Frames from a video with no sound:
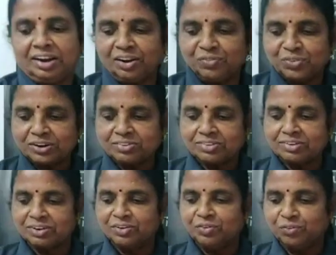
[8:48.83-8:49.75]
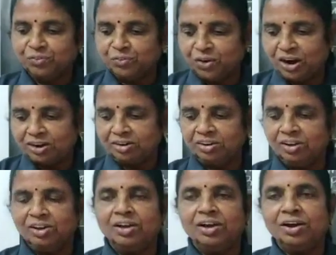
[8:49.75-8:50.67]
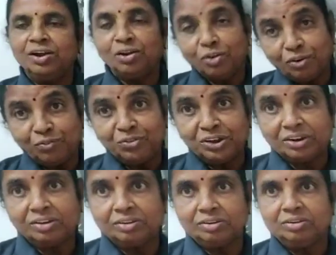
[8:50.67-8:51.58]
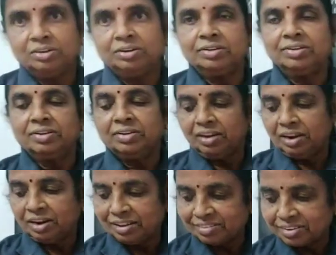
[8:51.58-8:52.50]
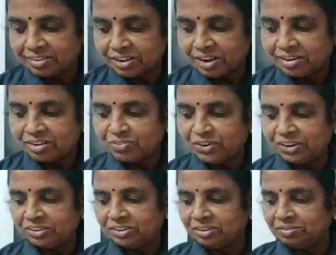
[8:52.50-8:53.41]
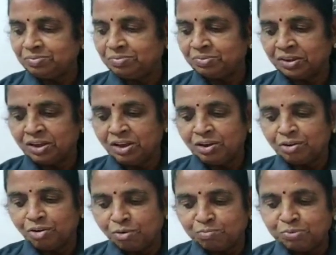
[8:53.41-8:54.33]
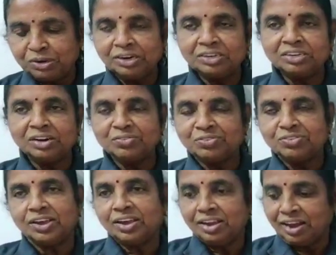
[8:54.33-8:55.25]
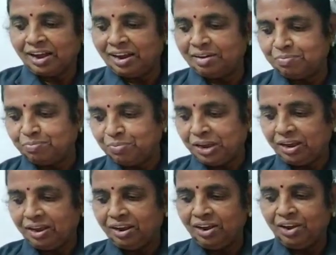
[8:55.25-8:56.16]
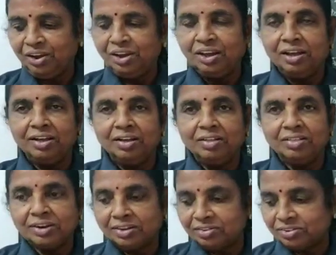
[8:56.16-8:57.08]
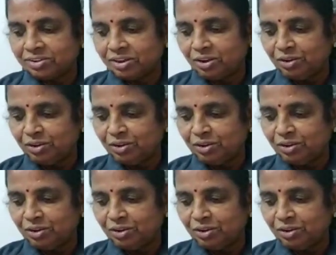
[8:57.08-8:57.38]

indifference curve 1, lower lesser satisfaction, combination of C and B, that is